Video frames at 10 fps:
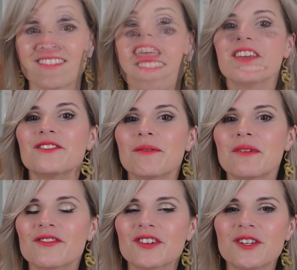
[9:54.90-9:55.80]
Thank you so
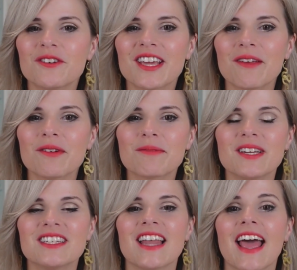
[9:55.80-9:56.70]
much for tuning in with
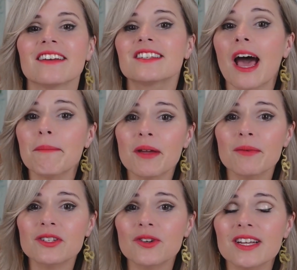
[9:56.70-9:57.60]
me today. Timing
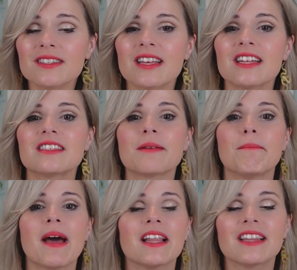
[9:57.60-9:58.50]
with Transits,
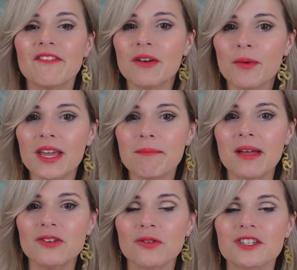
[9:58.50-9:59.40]
my 11 week
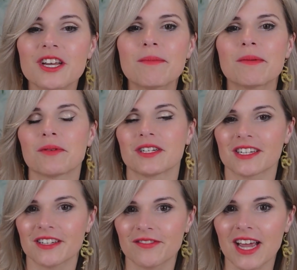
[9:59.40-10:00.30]
mentorship and
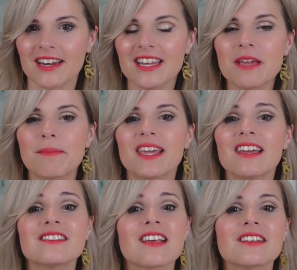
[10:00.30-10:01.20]
predictive technique
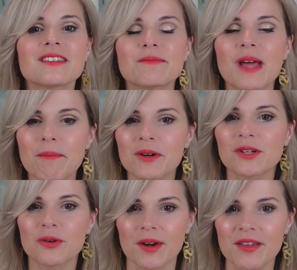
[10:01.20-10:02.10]
begins on September
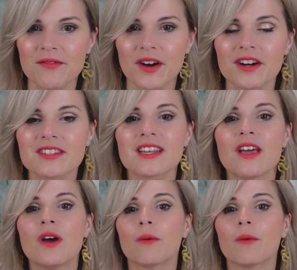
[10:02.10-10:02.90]
21st.